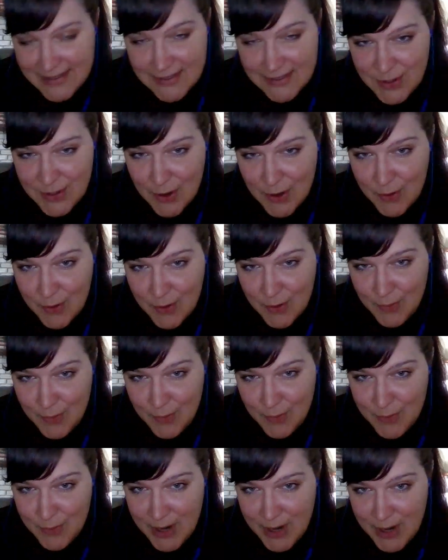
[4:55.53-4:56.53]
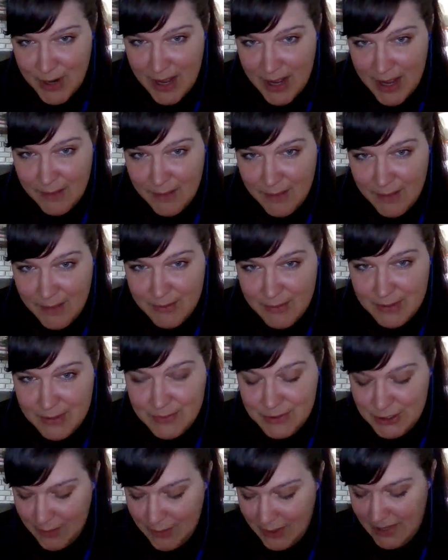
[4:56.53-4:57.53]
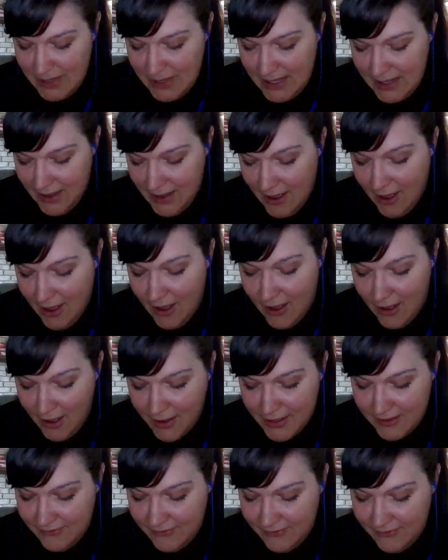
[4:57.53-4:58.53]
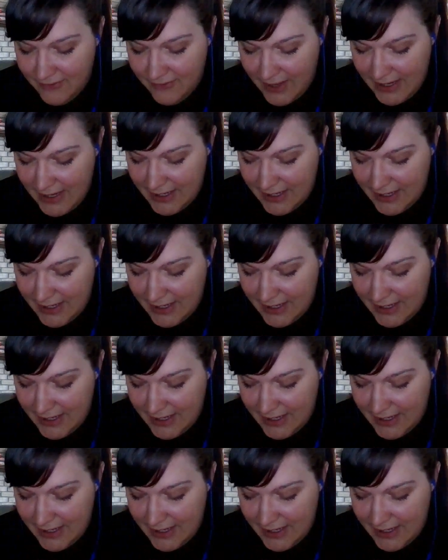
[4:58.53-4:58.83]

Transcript: That's how I want her. Open, free, real.